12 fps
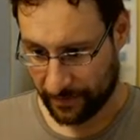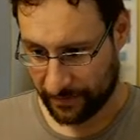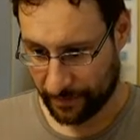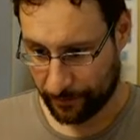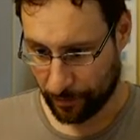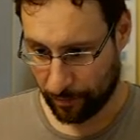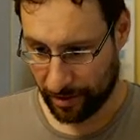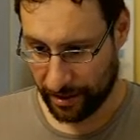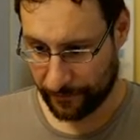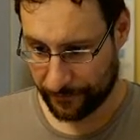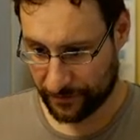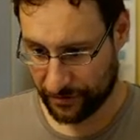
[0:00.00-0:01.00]
They probably
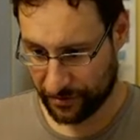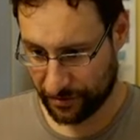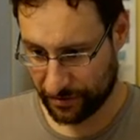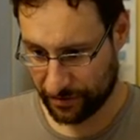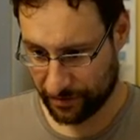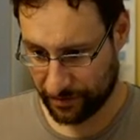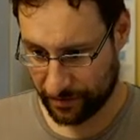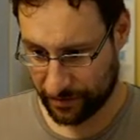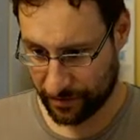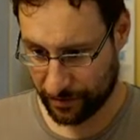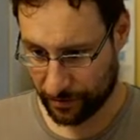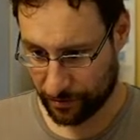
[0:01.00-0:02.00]
have
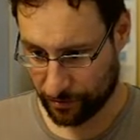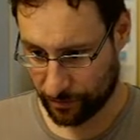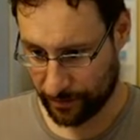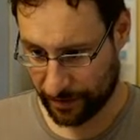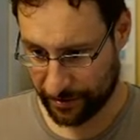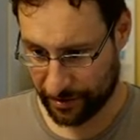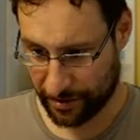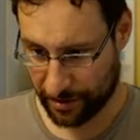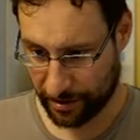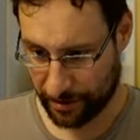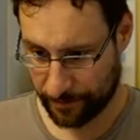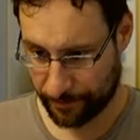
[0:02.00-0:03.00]
GNOME,
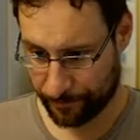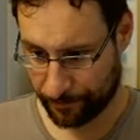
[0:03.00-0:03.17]
GTK.